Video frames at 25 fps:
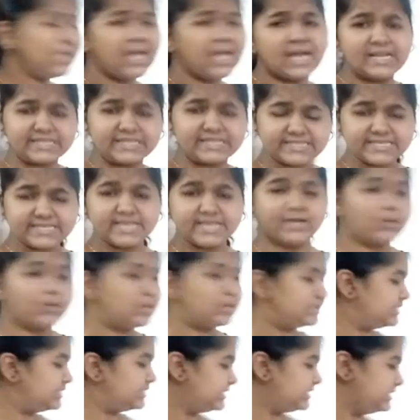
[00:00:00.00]
And sea
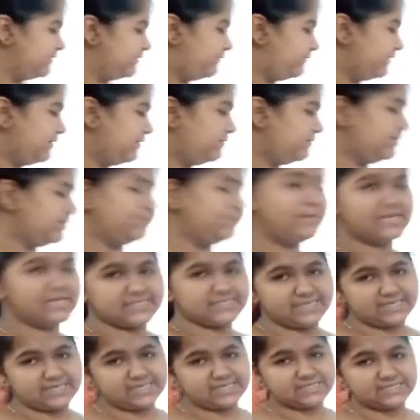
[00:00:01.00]
coast is different from
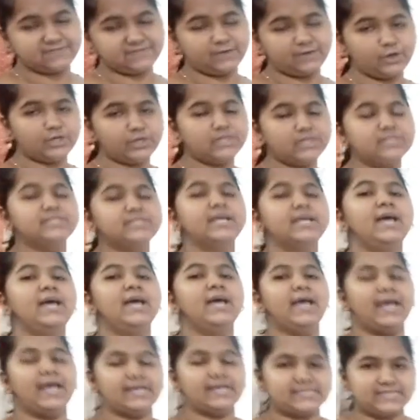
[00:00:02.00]
deciduous forest,
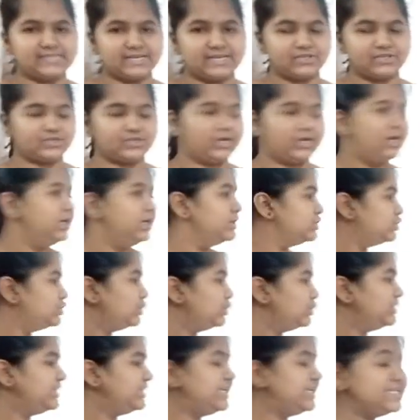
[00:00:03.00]
etc.
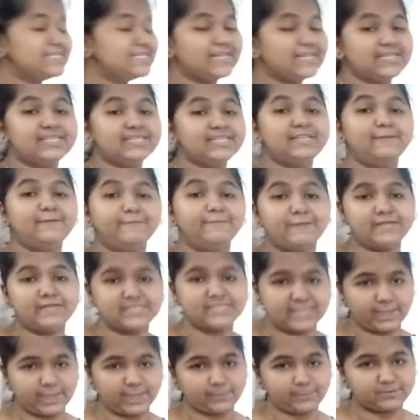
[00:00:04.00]
So these are the different
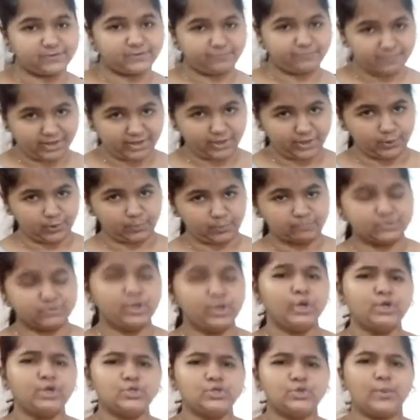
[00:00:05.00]
types of biomes.
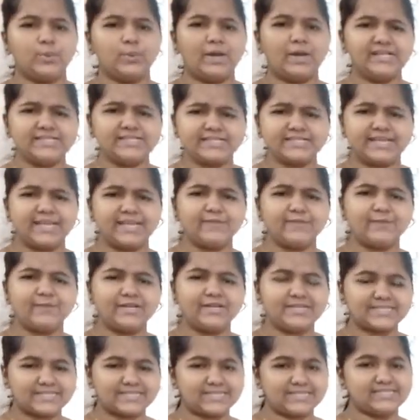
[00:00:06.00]
So once again we
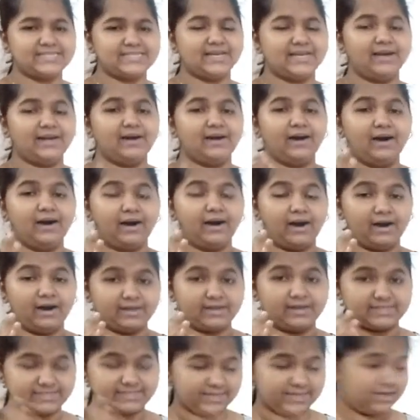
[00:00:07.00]
discussed the
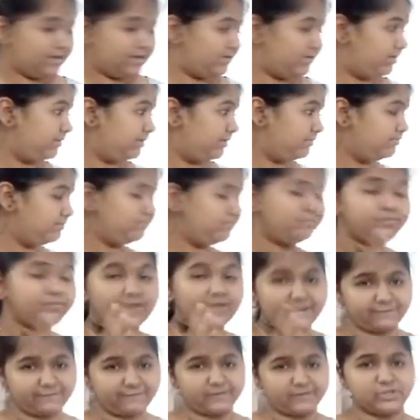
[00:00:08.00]

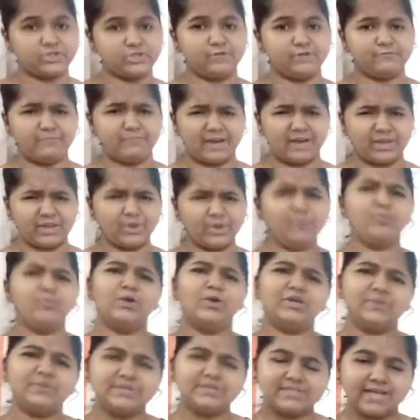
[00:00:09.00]
definition of biome. What
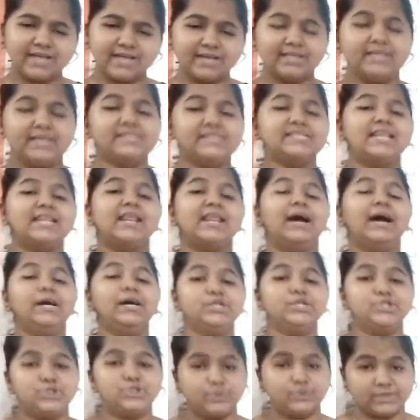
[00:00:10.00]
was that? It's a
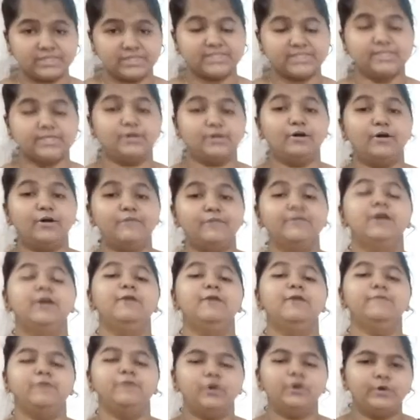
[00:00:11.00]
large unit of
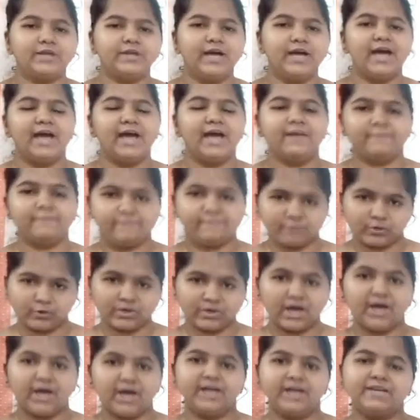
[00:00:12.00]
flora and
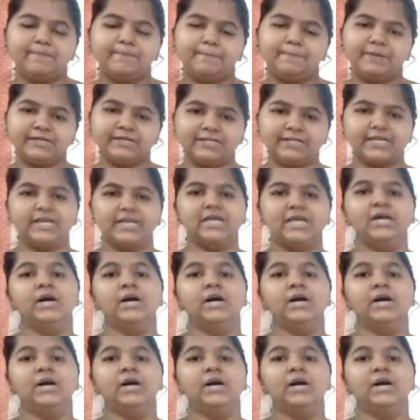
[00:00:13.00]
fauna in a particular